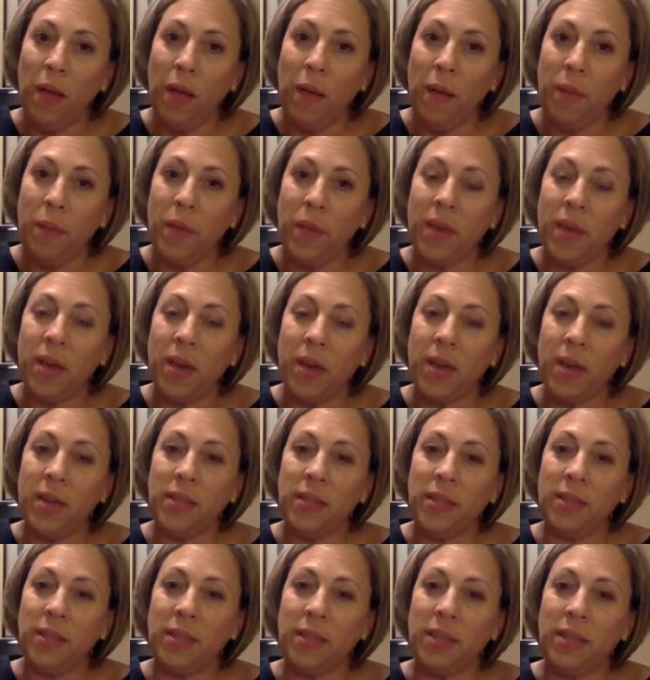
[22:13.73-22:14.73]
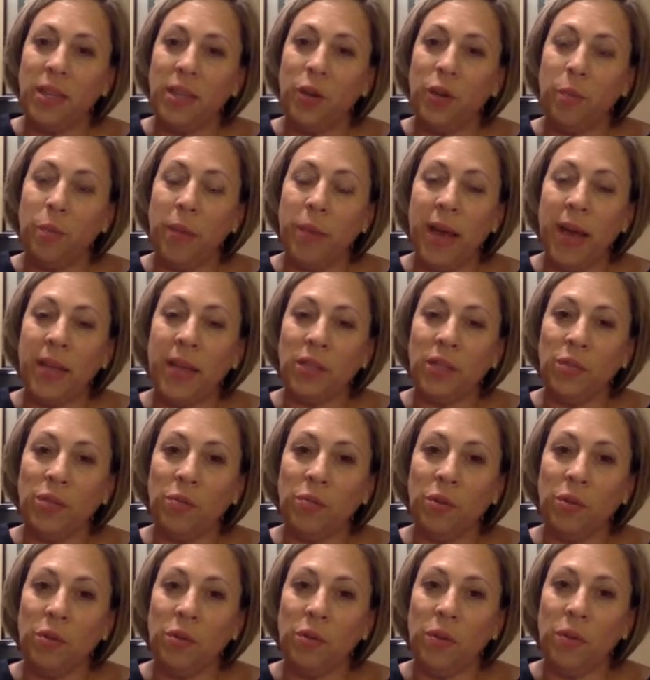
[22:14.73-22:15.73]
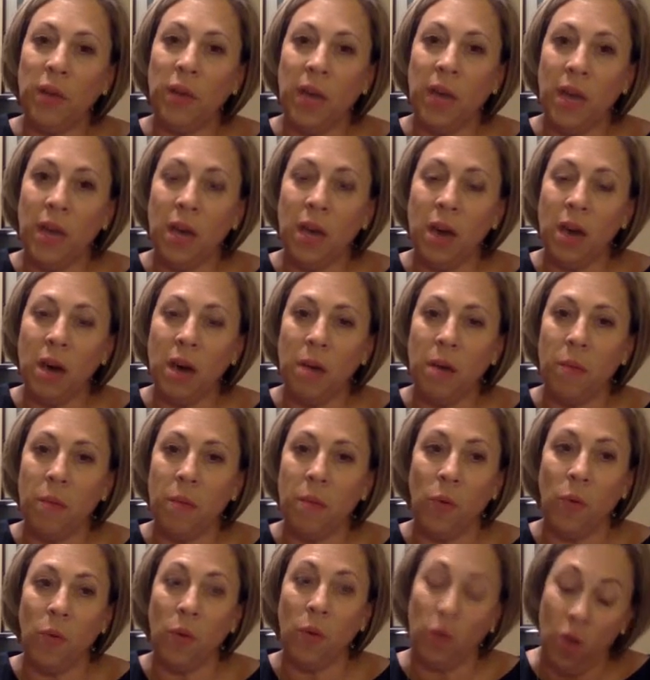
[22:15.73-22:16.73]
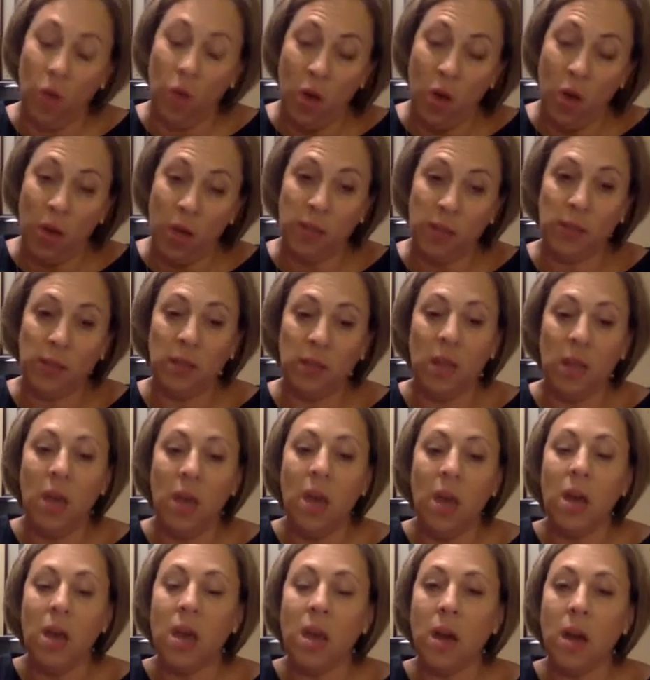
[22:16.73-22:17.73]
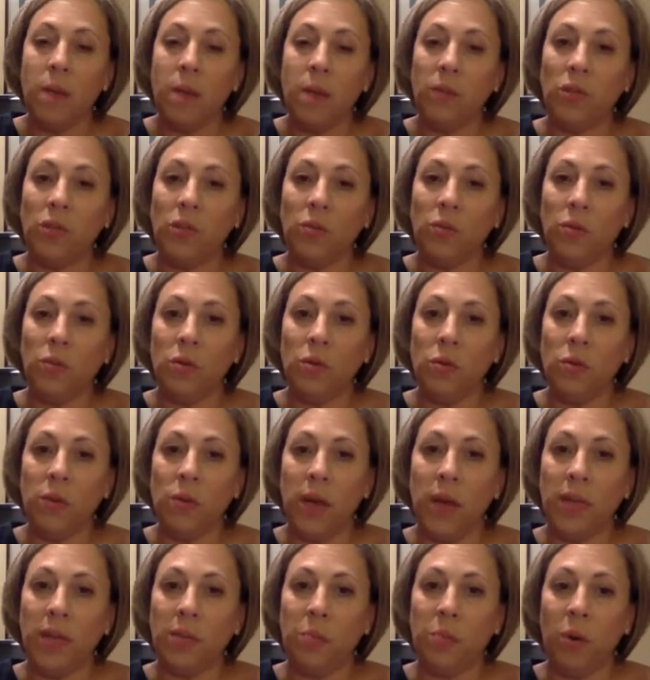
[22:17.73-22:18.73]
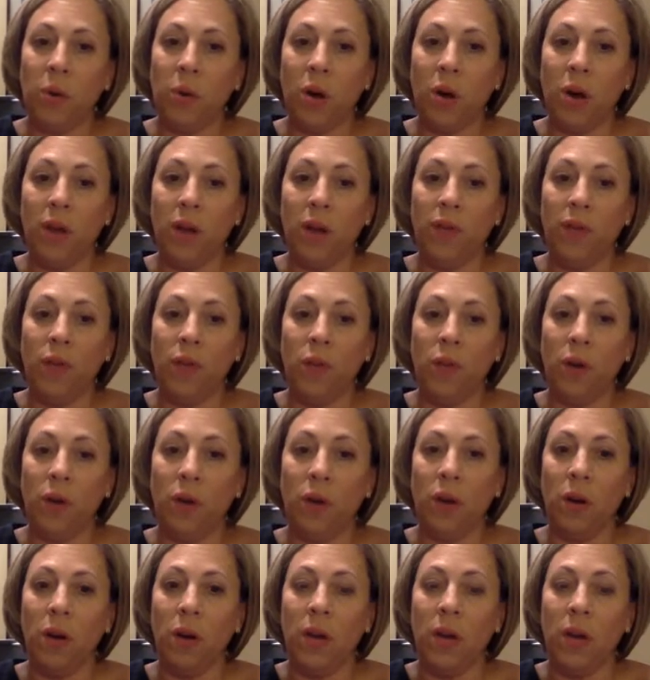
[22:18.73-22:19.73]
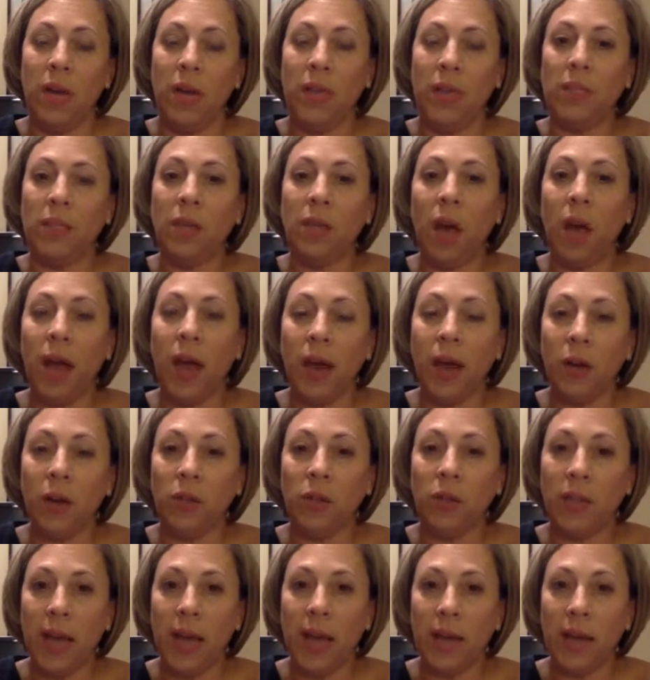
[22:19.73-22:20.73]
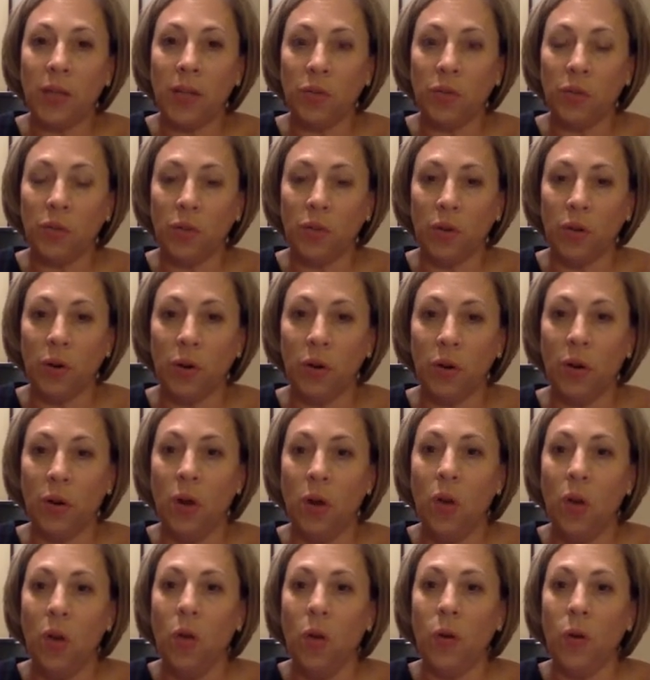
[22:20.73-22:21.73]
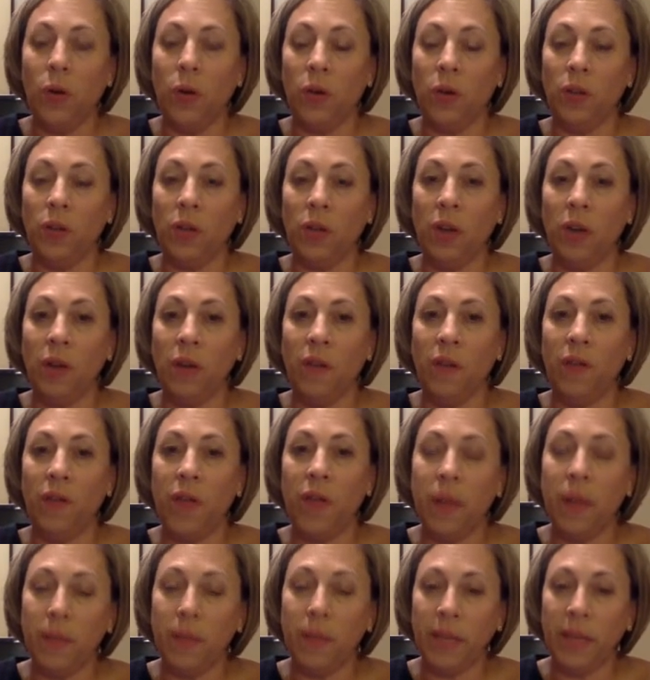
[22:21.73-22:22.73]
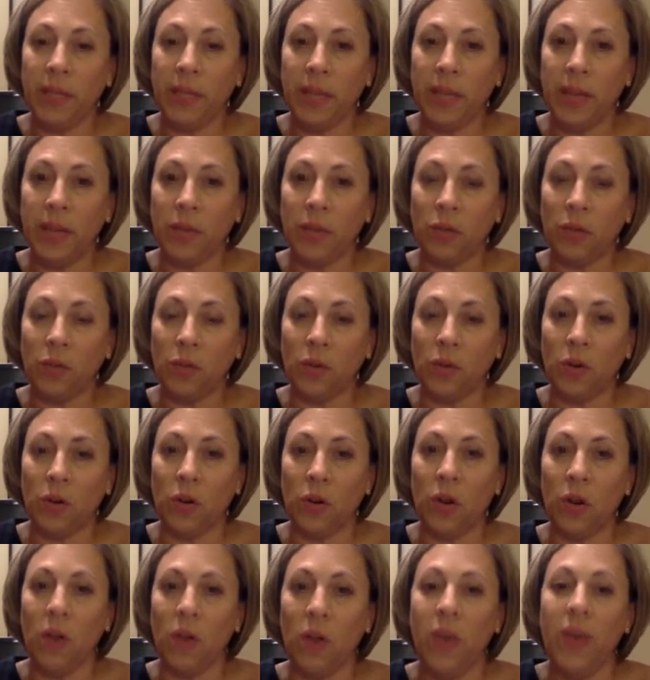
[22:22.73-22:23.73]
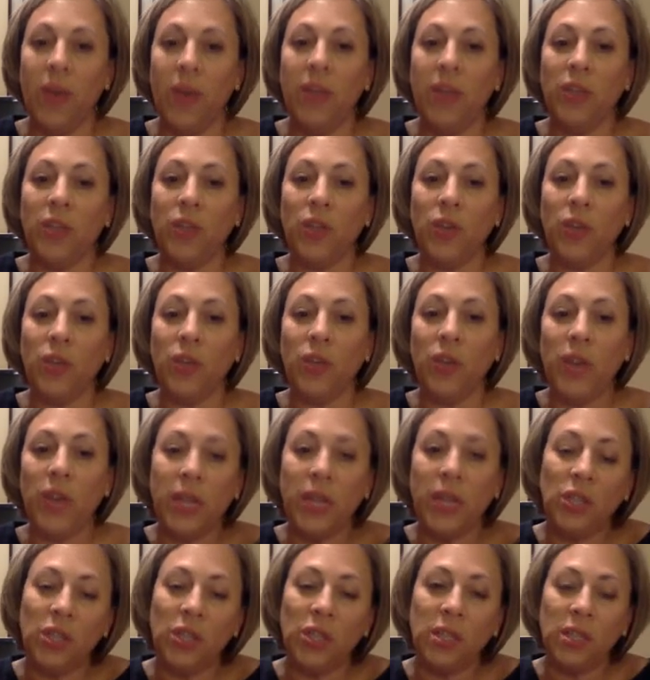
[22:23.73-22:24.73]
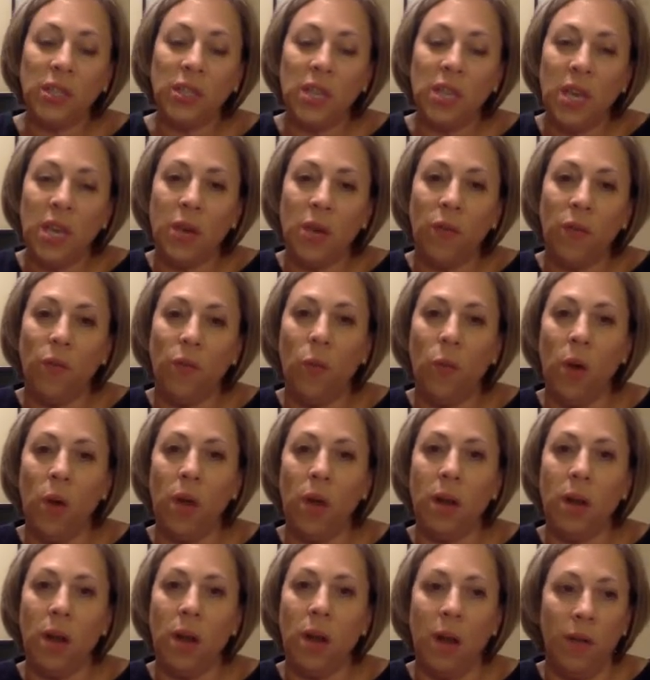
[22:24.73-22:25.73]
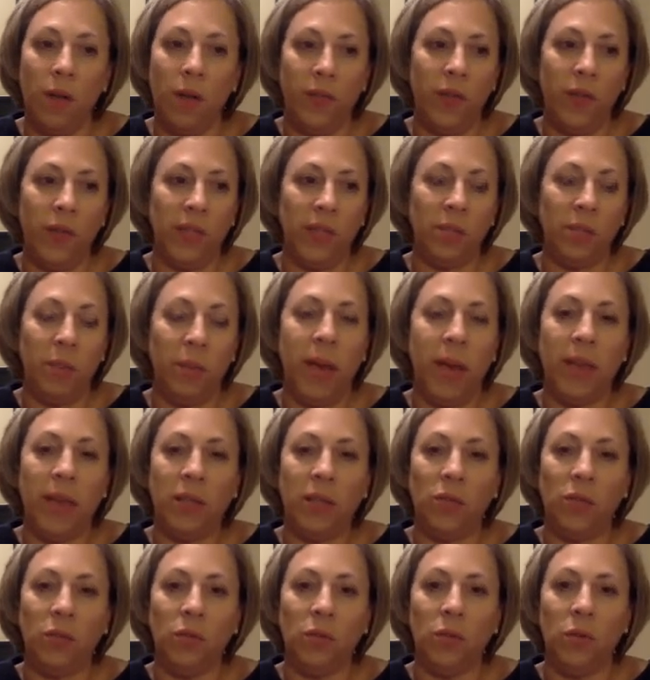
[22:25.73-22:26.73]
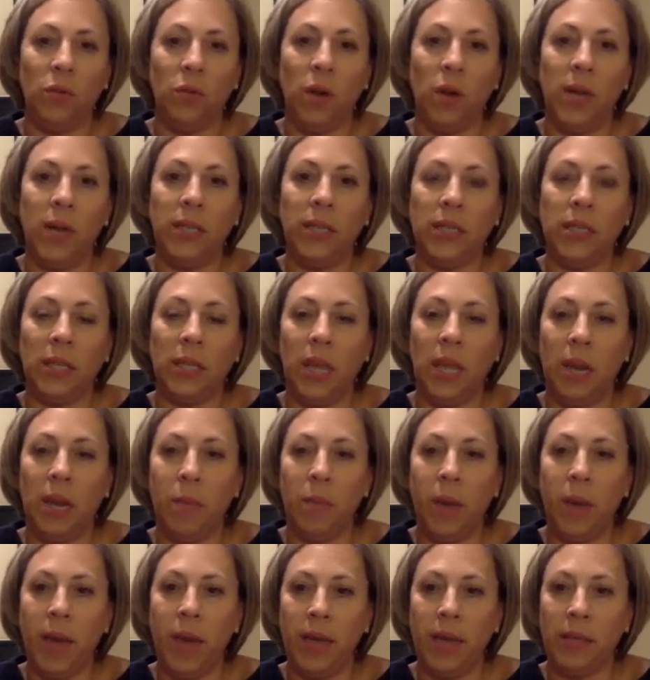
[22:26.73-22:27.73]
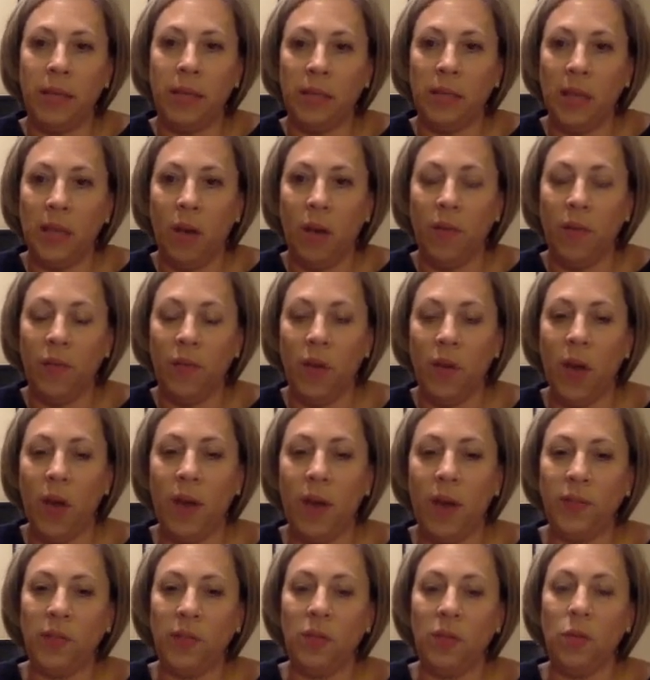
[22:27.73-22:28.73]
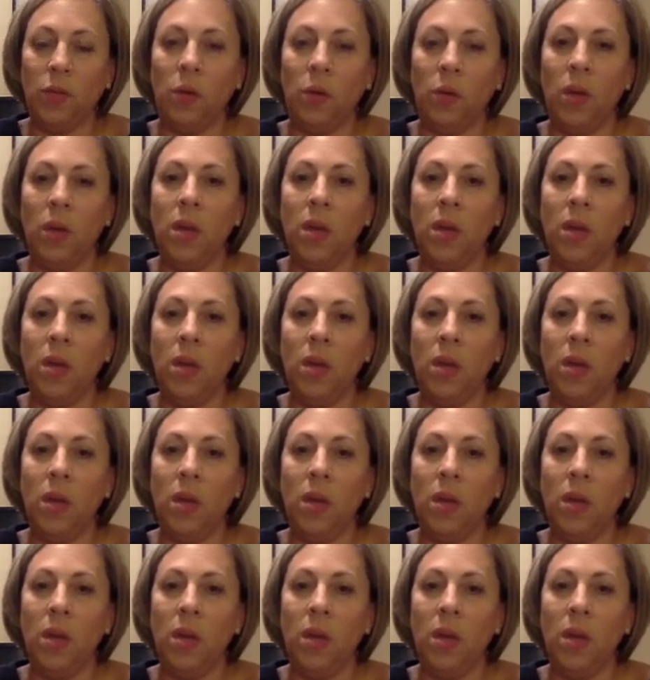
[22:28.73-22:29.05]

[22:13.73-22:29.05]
because your pass-through income or loss comes through as part of your entire tax return or your entire family tax return. So you can't just think of one of this pass-through isolated by itself. You have to